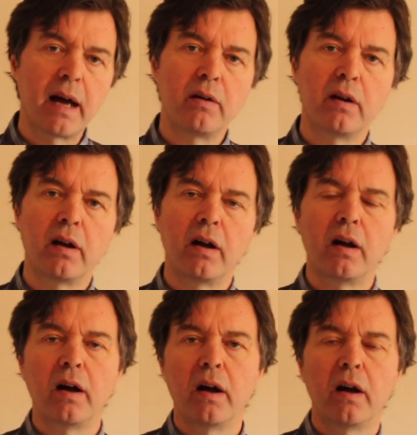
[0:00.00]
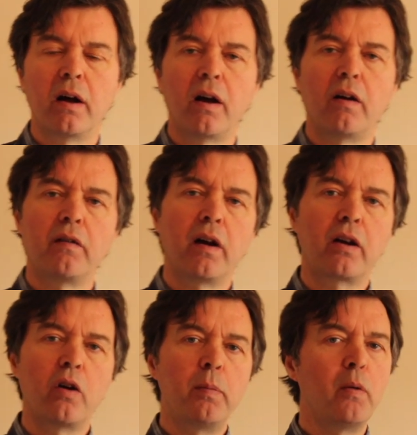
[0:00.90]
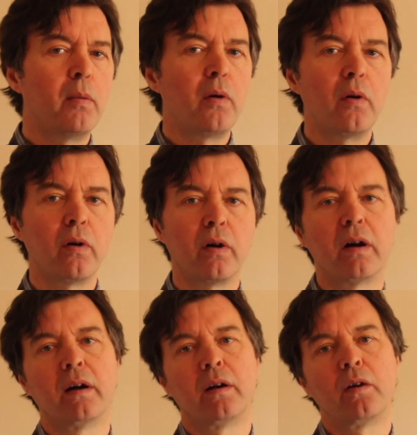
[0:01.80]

Now, a couple more